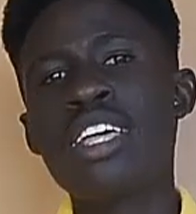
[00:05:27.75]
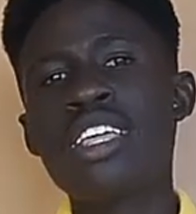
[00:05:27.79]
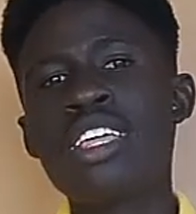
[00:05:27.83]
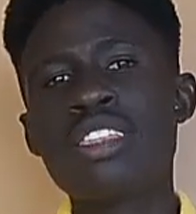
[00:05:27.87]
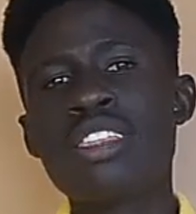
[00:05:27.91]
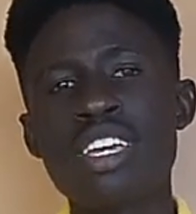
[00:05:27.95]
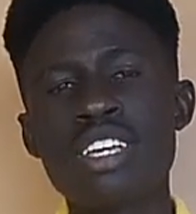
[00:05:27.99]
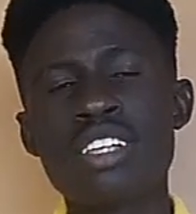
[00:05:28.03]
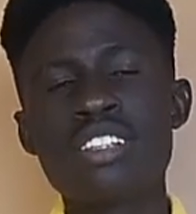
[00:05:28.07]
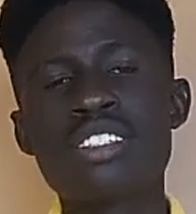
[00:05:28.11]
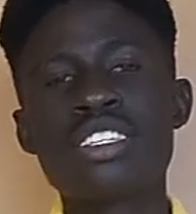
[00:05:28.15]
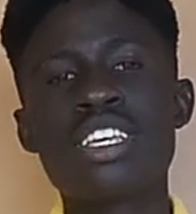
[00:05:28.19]

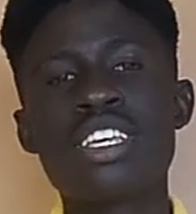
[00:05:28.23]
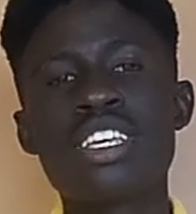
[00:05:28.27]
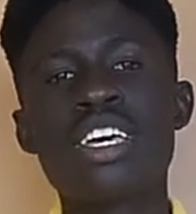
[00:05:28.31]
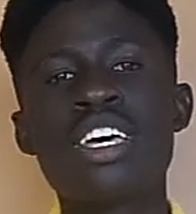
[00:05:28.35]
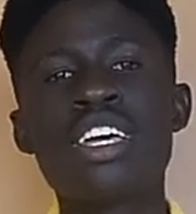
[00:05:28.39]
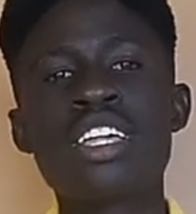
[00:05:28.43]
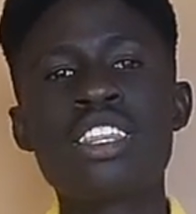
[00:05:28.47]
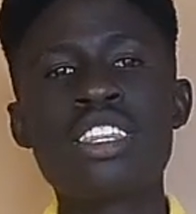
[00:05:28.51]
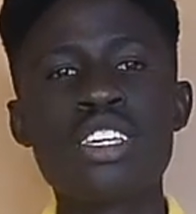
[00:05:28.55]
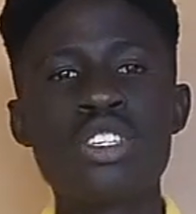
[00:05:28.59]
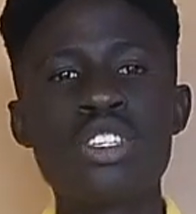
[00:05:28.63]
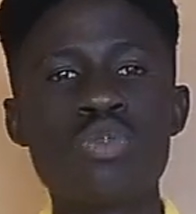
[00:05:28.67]
Thanks.
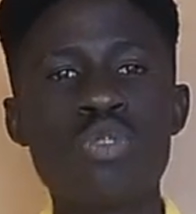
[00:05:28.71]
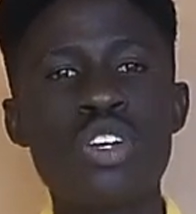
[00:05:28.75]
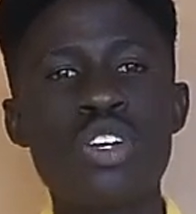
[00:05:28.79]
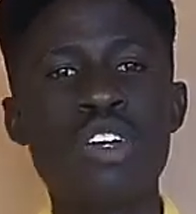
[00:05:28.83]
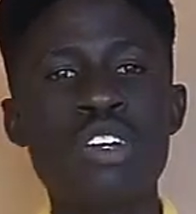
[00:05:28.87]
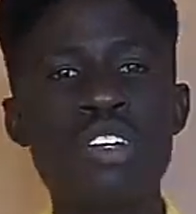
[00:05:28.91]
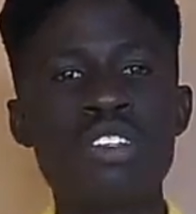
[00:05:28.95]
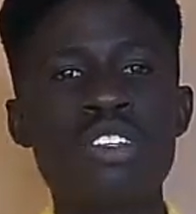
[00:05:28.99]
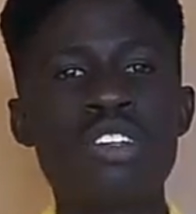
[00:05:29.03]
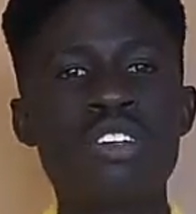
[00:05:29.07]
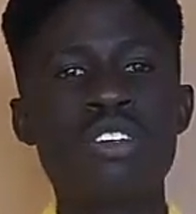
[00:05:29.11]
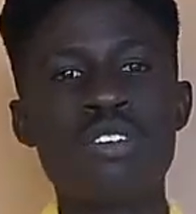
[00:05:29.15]
Thanks
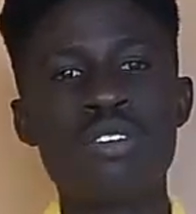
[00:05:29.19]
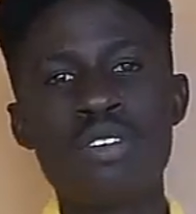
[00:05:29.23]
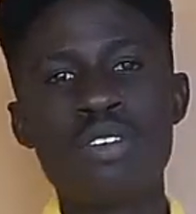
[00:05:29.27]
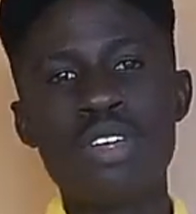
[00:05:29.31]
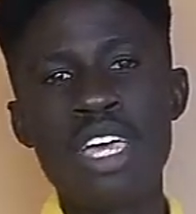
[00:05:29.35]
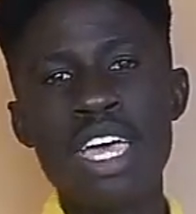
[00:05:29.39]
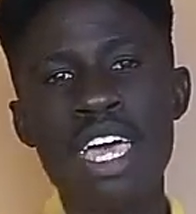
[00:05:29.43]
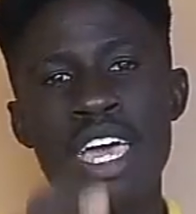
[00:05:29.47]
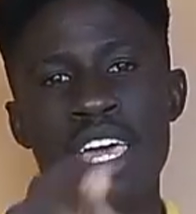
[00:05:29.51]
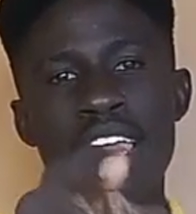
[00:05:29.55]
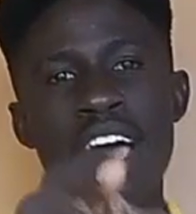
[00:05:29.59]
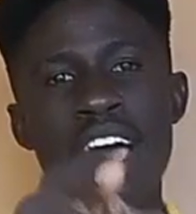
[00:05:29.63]
right here,
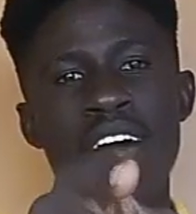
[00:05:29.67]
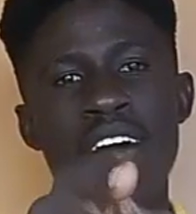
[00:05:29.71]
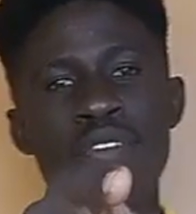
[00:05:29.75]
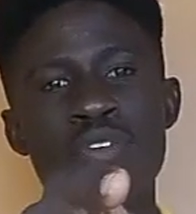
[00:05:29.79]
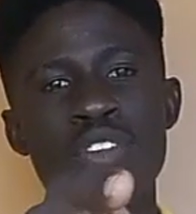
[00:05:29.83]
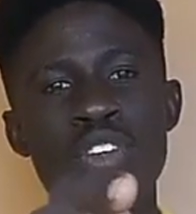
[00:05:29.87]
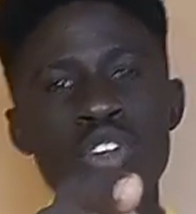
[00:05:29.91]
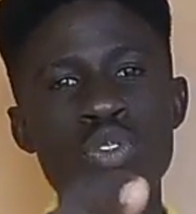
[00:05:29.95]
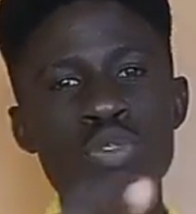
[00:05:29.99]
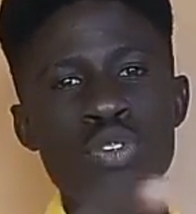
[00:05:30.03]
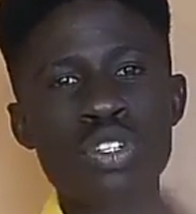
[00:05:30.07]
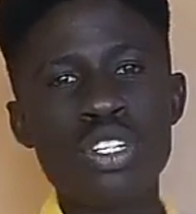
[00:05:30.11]
and have a
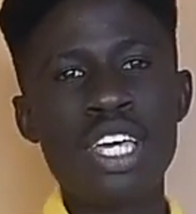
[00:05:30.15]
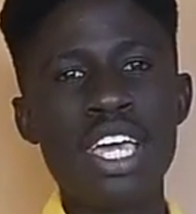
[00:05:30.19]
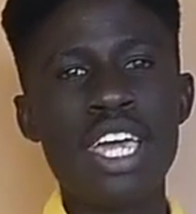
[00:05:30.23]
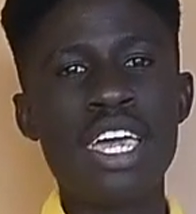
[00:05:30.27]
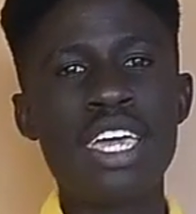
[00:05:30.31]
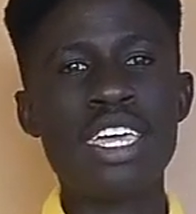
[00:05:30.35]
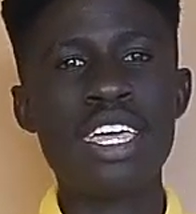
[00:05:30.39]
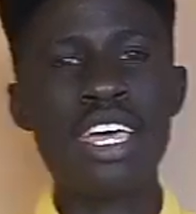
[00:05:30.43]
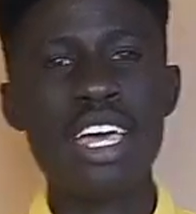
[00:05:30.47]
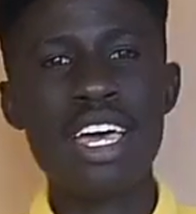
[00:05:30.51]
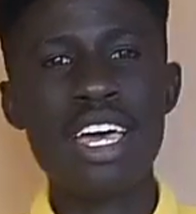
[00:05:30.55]
good day.